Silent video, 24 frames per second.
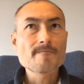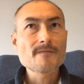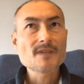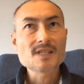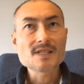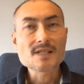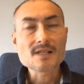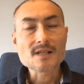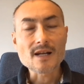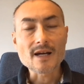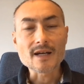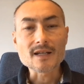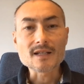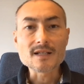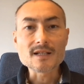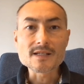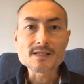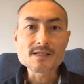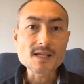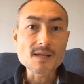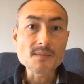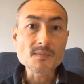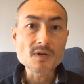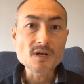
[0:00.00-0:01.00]
slightly
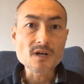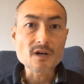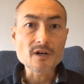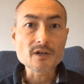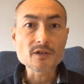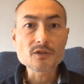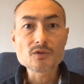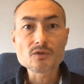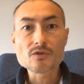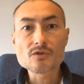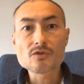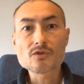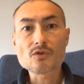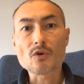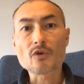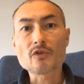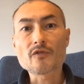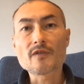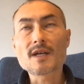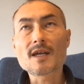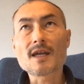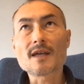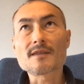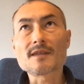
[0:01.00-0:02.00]
similar to
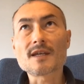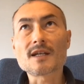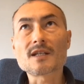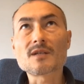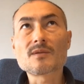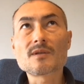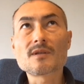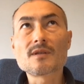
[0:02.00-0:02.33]
Stockwik, and